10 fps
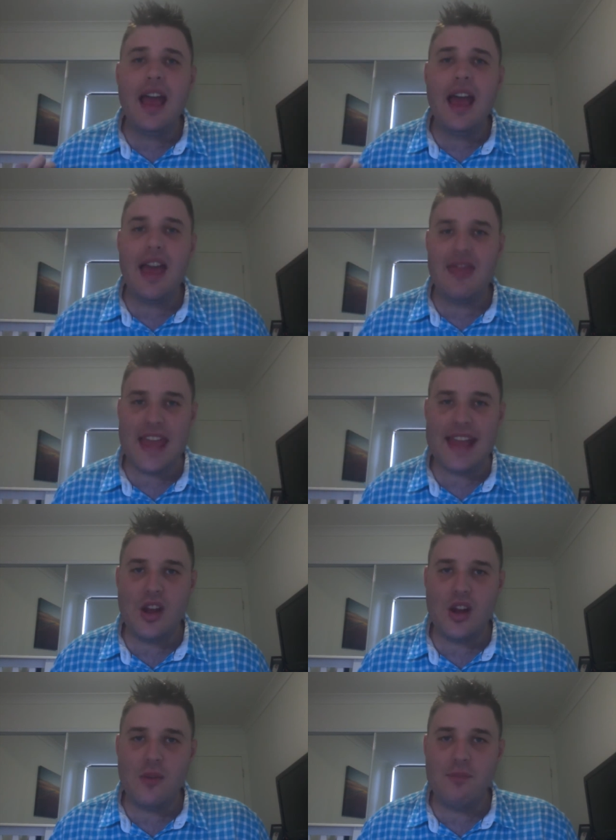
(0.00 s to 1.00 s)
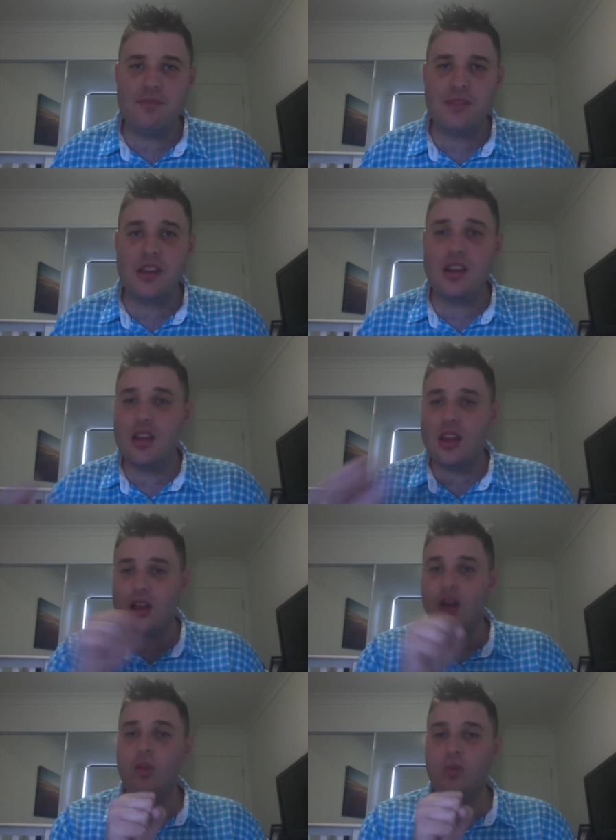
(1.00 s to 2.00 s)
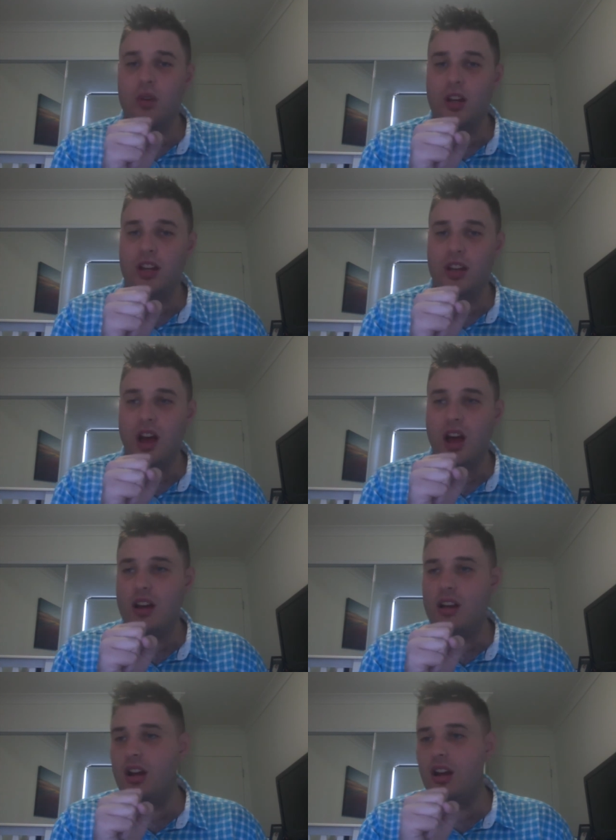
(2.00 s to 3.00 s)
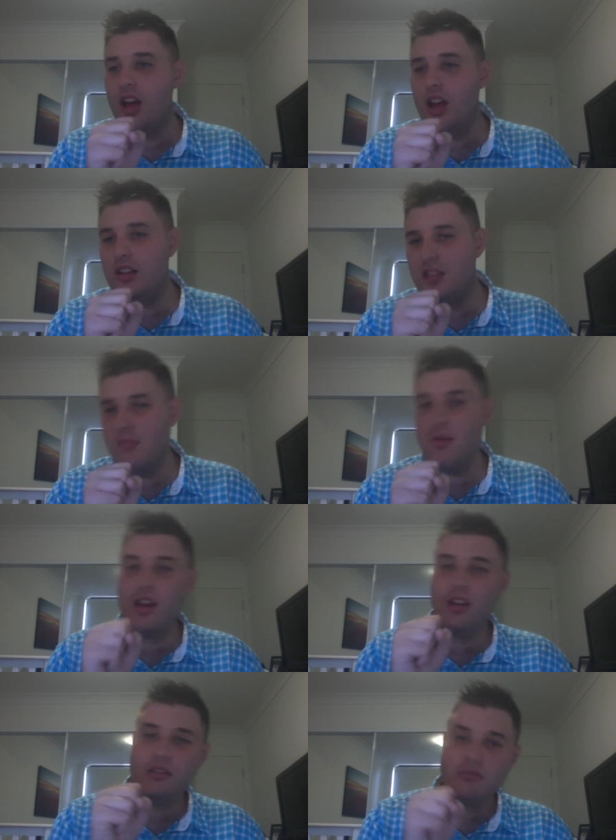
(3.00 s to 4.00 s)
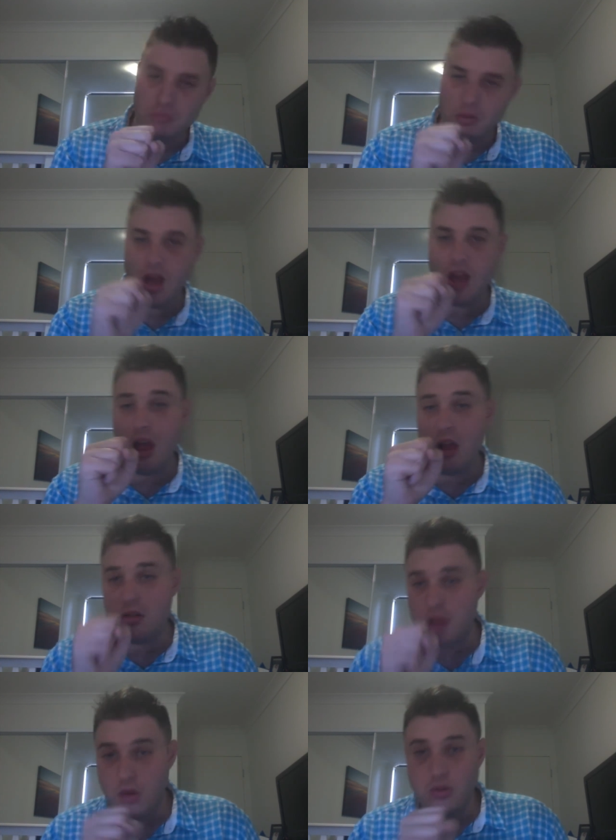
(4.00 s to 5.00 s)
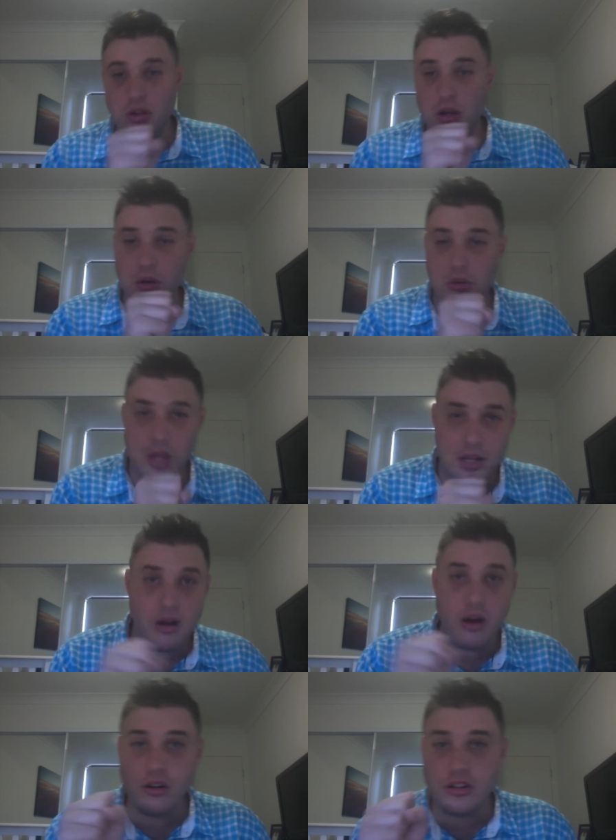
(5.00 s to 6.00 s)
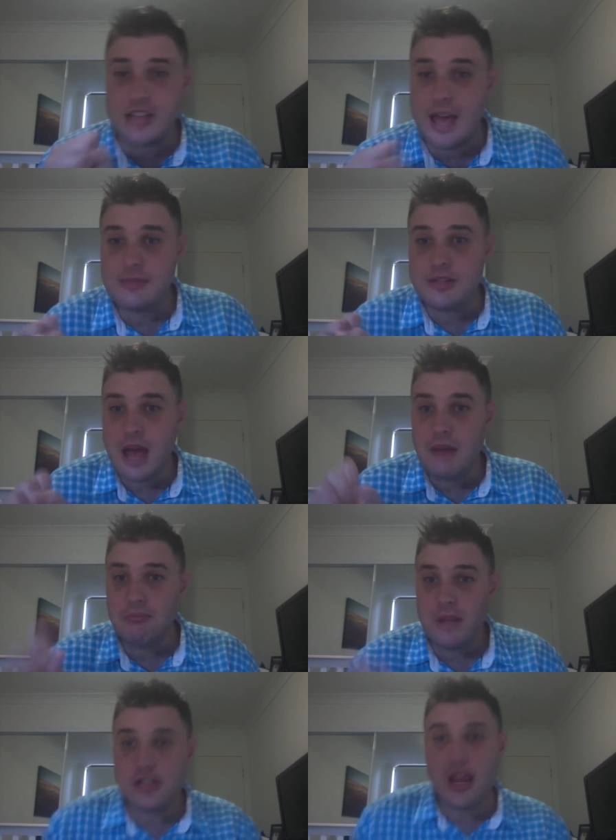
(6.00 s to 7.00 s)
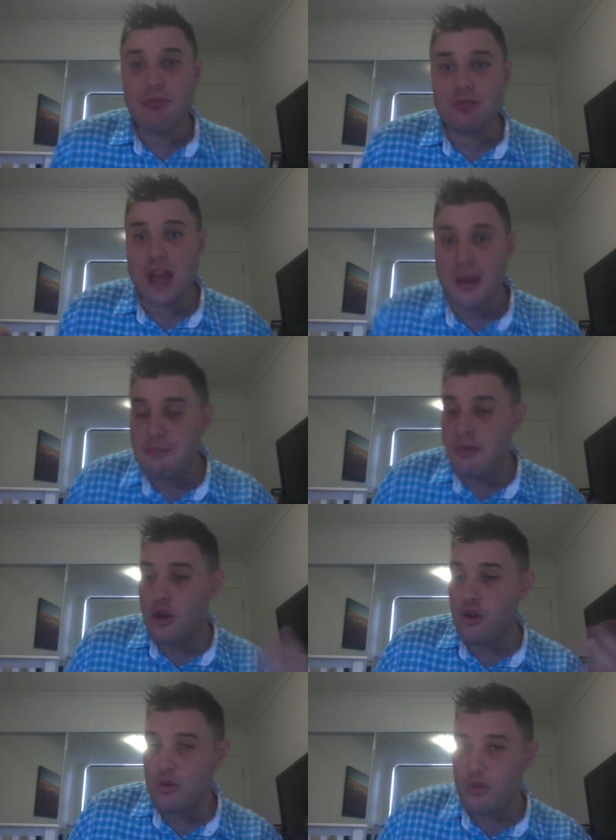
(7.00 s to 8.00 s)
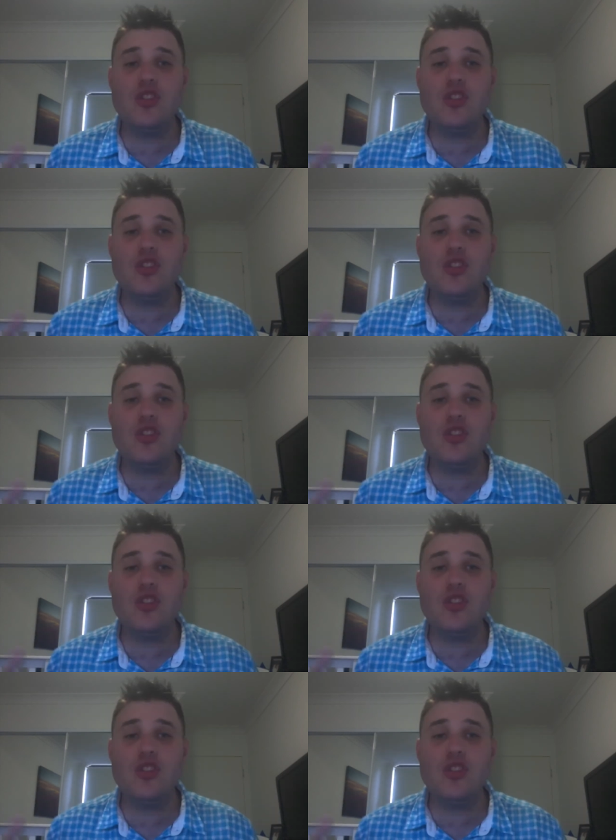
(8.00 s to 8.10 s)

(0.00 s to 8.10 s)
And they go, We got a cake to bake. I have no clue at all. Shap, shap, shap, shap, ba doo doo.